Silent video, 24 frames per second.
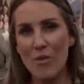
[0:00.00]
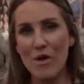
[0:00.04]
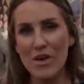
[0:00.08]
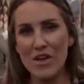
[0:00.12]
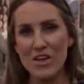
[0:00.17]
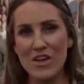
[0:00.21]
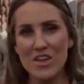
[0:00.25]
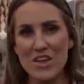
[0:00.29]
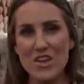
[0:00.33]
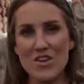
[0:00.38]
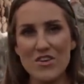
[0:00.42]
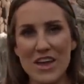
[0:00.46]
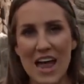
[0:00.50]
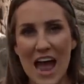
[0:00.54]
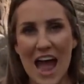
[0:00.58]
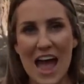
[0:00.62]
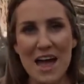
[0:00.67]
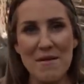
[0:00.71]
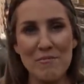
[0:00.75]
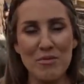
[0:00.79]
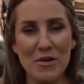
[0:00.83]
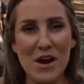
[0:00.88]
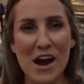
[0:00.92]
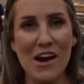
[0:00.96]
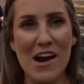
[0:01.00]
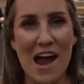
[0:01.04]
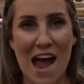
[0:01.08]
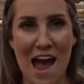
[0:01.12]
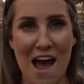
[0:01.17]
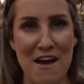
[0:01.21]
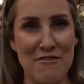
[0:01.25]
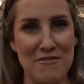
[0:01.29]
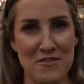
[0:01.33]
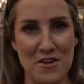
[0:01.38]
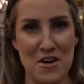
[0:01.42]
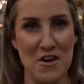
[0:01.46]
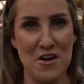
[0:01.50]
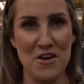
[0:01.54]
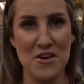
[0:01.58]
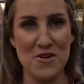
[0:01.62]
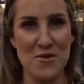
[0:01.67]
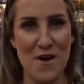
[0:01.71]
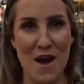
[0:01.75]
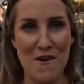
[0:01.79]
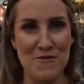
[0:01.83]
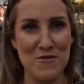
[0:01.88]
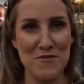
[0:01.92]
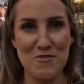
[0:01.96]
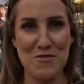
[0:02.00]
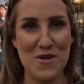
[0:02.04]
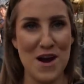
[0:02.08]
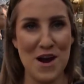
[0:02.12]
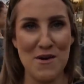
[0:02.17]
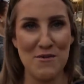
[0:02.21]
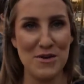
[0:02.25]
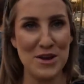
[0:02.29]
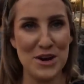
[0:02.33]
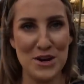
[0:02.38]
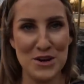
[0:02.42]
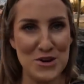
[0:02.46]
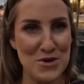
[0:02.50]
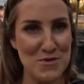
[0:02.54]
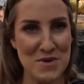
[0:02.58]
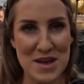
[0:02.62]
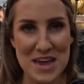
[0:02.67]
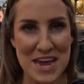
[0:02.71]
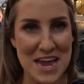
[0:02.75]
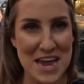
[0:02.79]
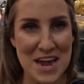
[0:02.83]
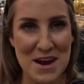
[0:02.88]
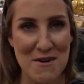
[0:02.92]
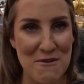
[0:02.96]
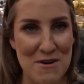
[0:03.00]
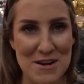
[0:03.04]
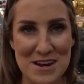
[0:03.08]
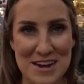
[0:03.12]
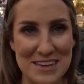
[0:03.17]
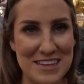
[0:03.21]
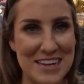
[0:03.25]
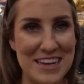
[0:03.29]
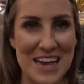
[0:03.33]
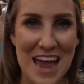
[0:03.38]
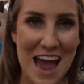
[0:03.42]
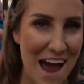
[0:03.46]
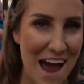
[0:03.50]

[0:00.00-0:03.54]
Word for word: Well, you can't prayer after. You have to prayer while you're doing it or it doesn't